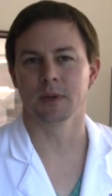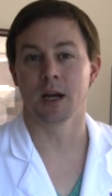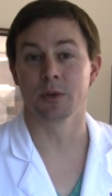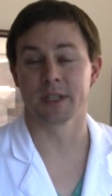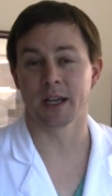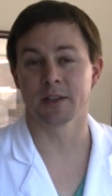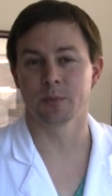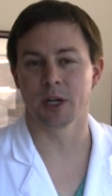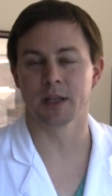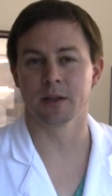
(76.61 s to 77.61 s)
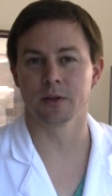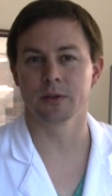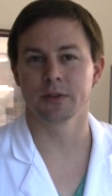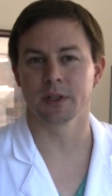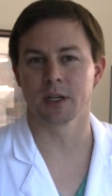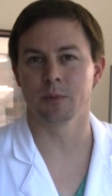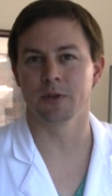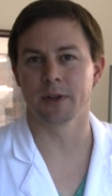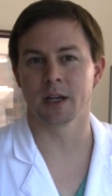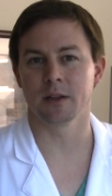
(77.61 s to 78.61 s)
I was asked by the nurse to come
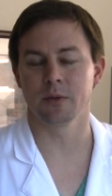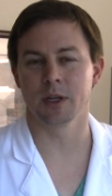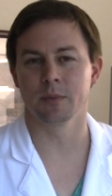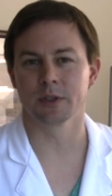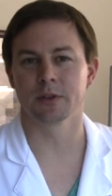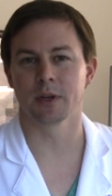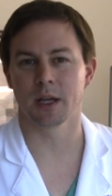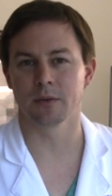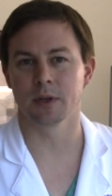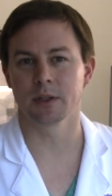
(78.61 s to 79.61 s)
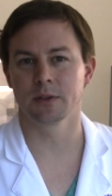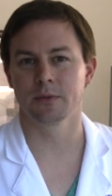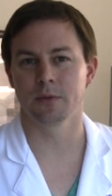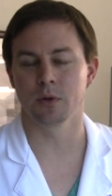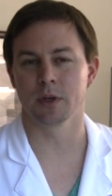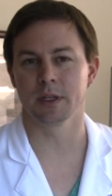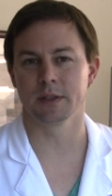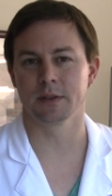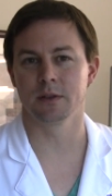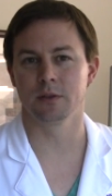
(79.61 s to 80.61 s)
evaluate Mr. Henricks for
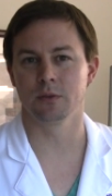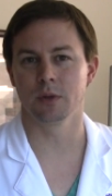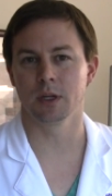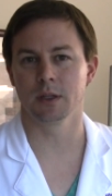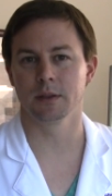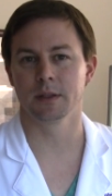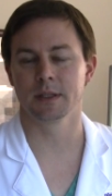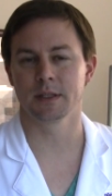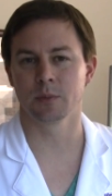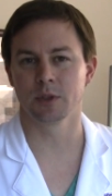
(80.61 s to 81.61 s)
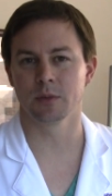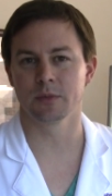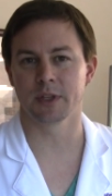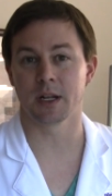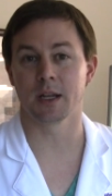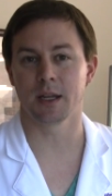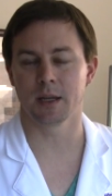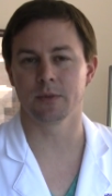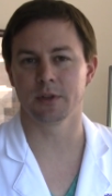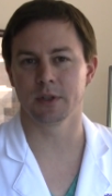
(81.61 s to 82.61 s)
his new symptoms, and I
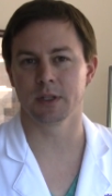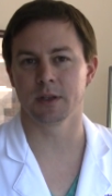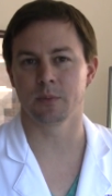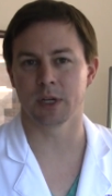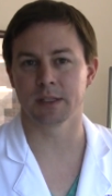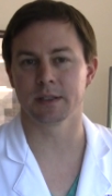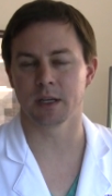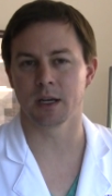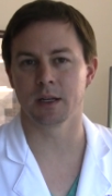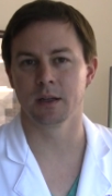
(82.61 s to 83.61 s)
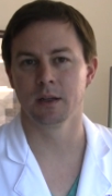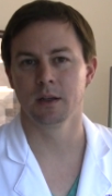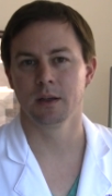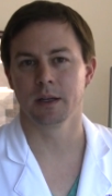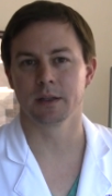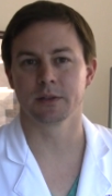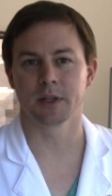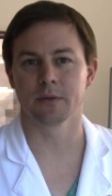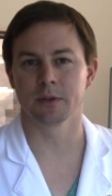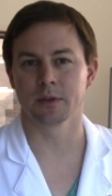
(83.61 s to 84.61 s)
came to the bedside and
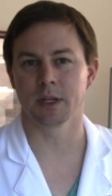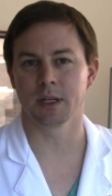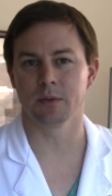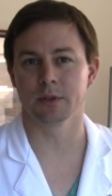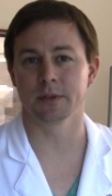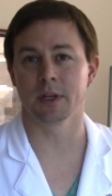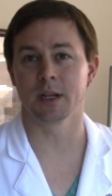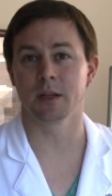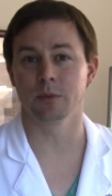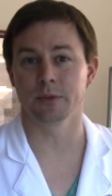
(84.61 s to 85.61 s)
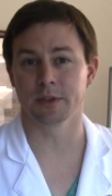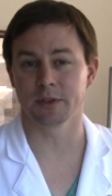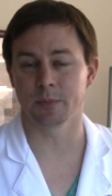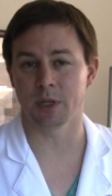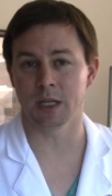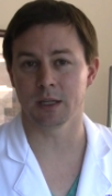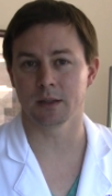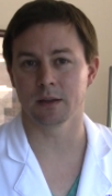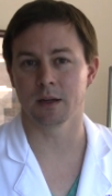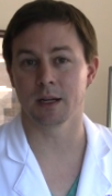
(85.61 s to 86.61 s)
discovered that he was unable to speak,
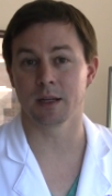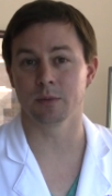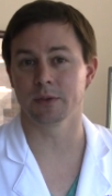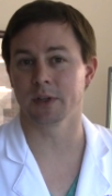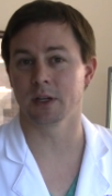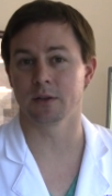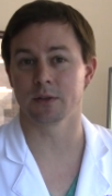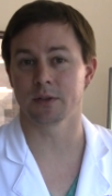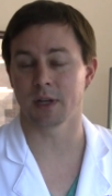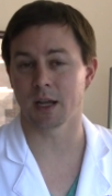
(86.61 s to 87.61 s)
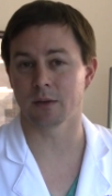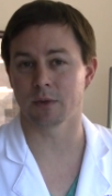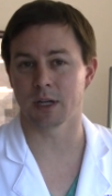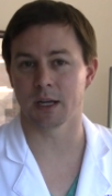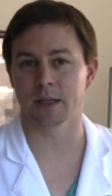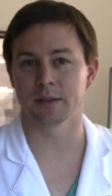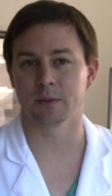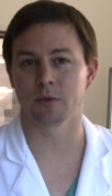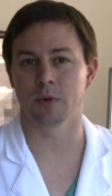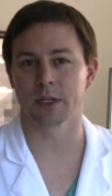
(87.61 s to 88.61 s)
unable to understand when I asked
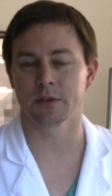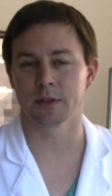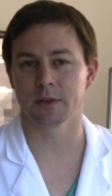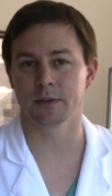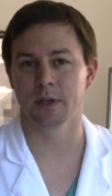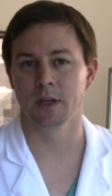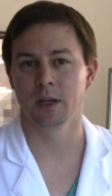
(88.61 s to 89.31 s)
him questions,